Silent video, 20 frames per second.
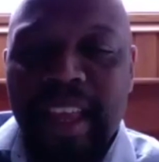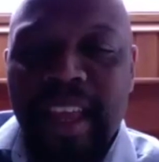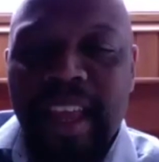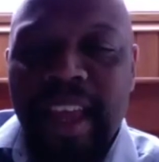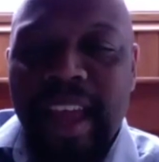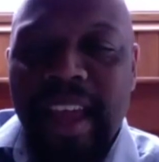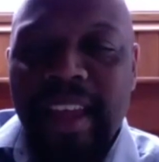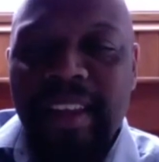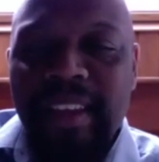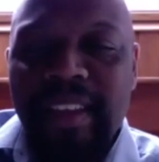
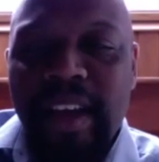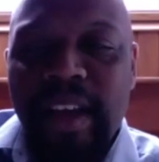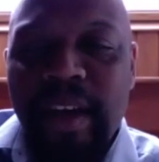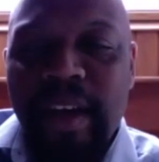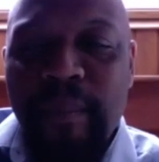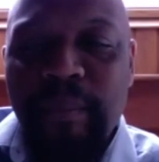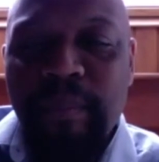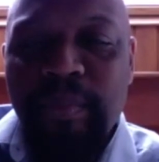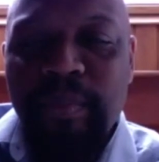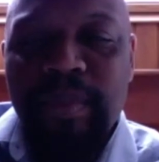And
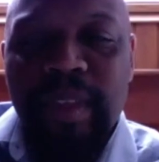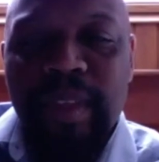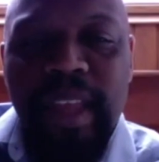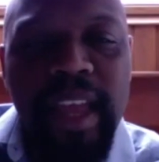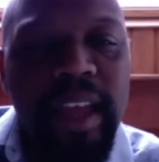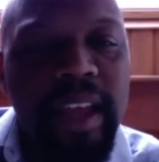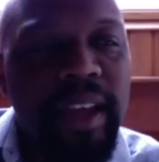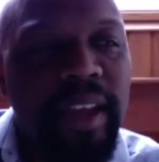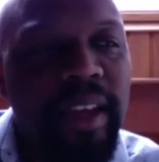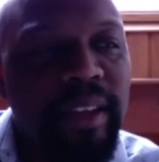um,
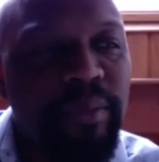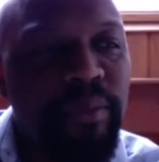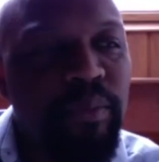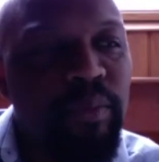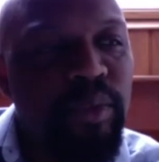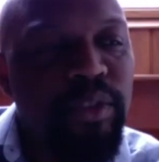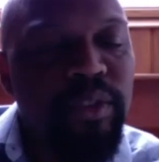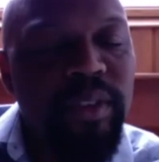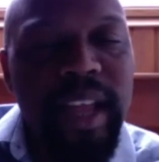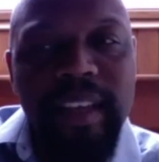uh,
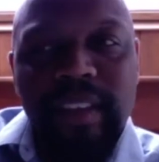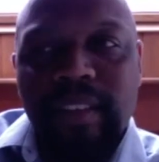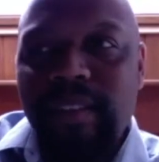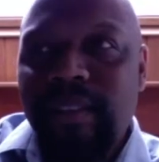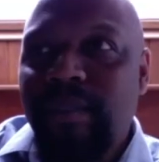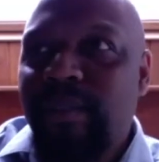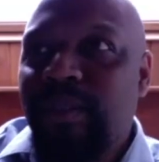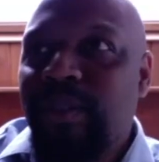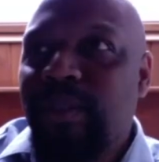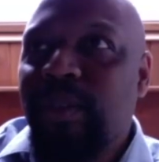would you like
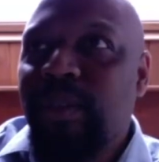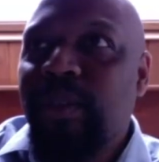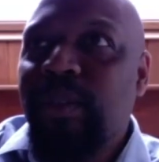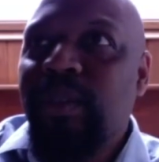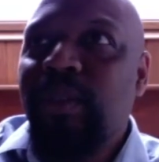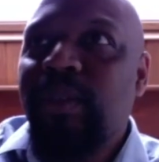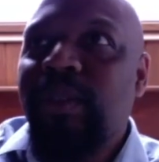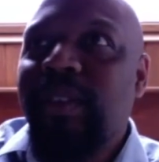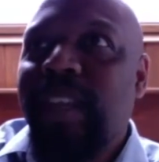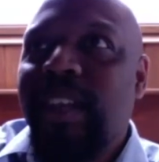to, to tell